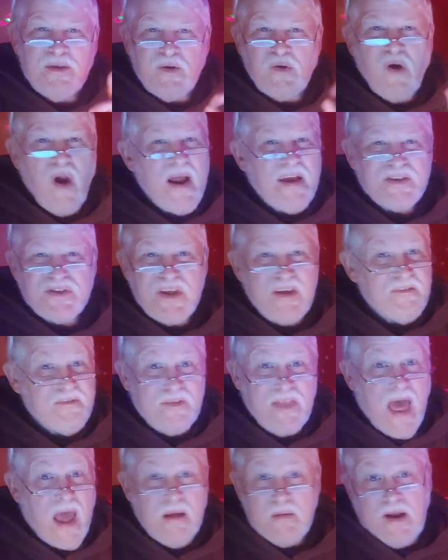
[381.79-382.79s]
Christ, if
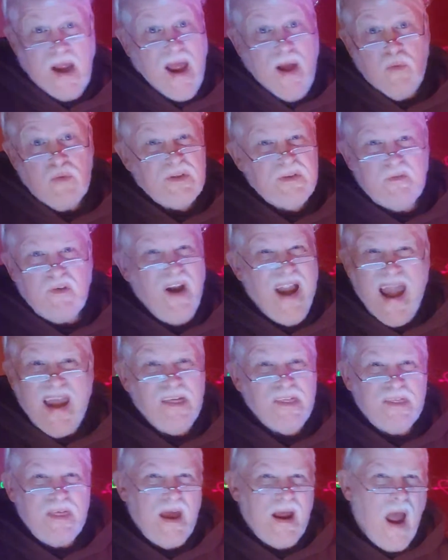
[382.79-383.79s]
that counts for
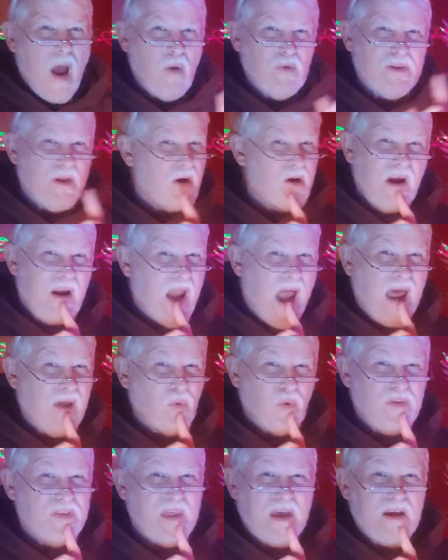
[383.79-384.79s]
anything out there, and I
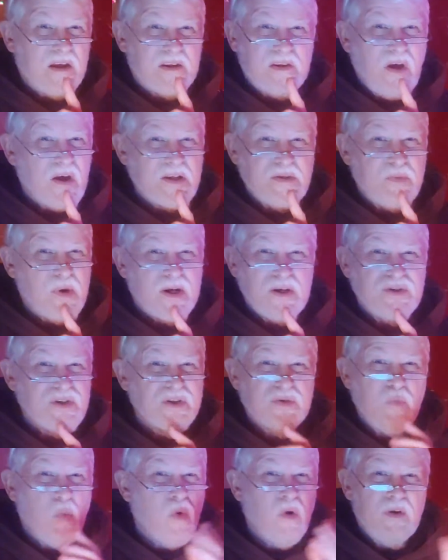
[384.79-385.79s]
don't think it does because
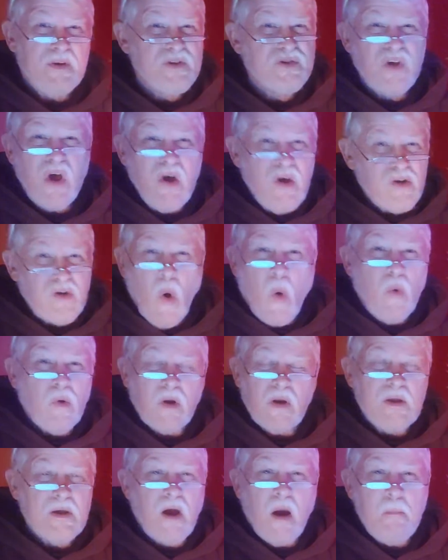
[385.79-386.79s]
this world is
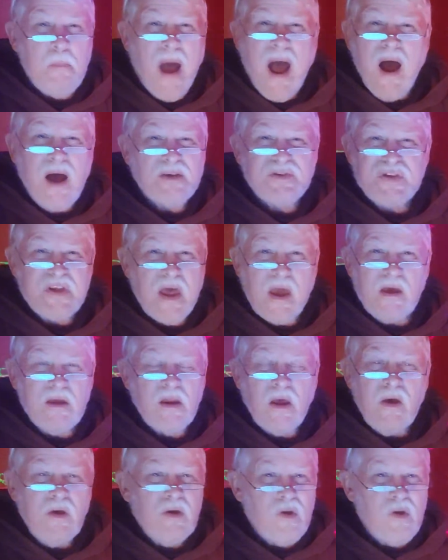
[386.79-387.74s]
totally apostate.